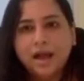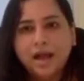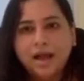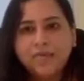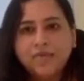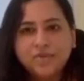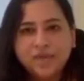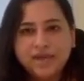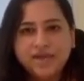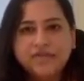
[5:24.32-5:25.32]
I was
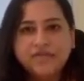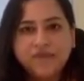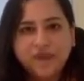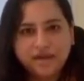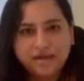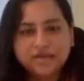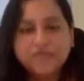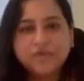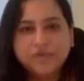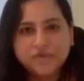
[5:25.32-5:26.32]
ready to fight
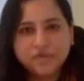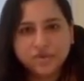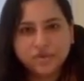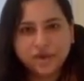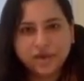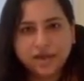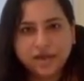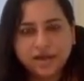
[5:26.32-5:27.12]
for the story.